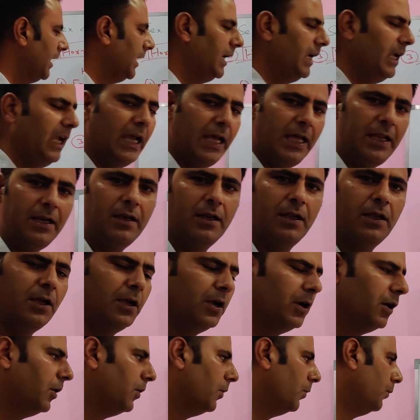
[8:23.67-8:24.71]
Here
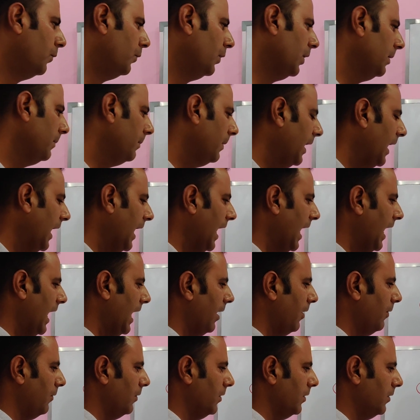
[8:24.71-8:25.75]
we may
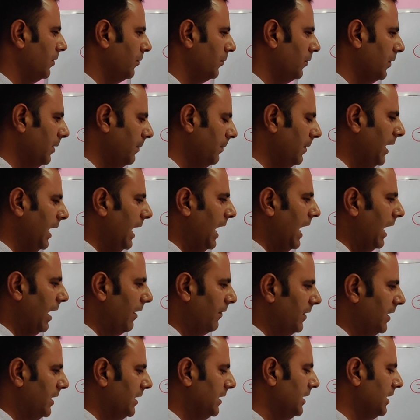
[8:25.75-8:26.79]
have
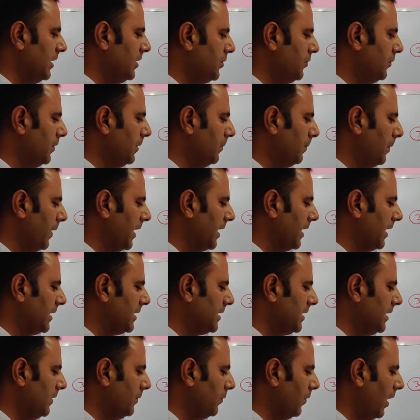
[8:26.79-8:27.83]
in this twin
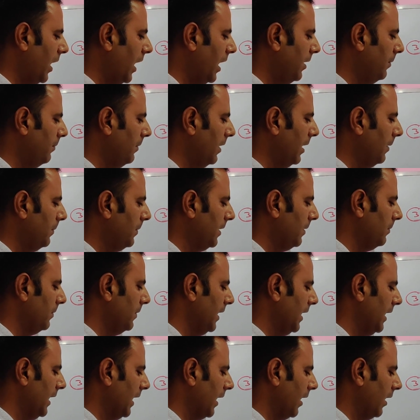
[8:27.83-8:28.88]
pregnancy, one may be
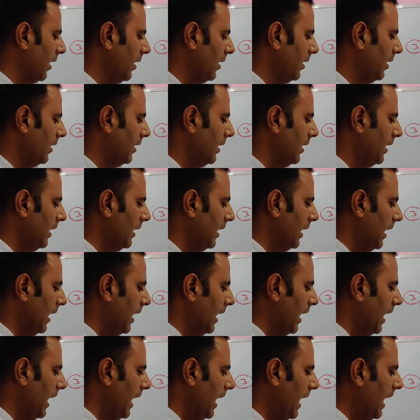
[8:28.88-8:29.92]
male
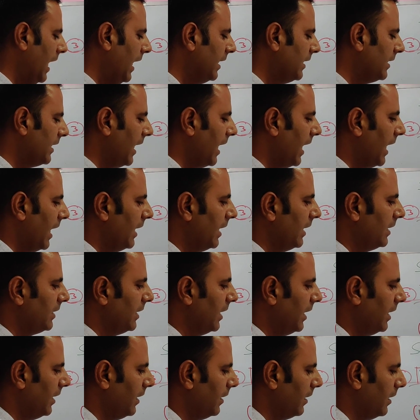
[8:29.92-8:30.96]
and the
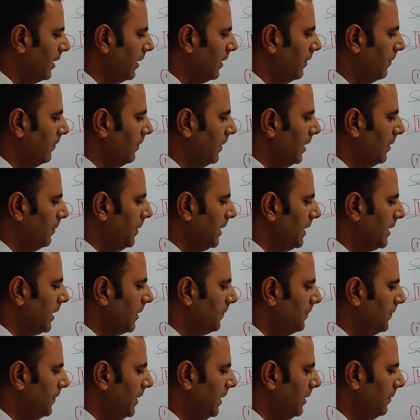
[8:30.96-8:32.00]
another will be the
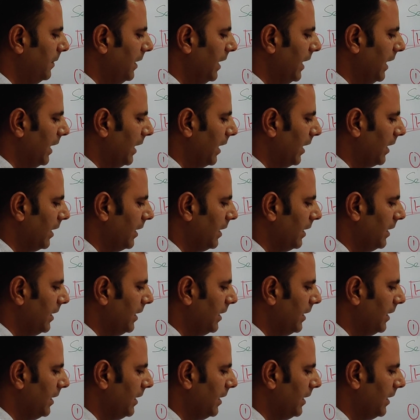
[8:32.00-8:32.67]
female.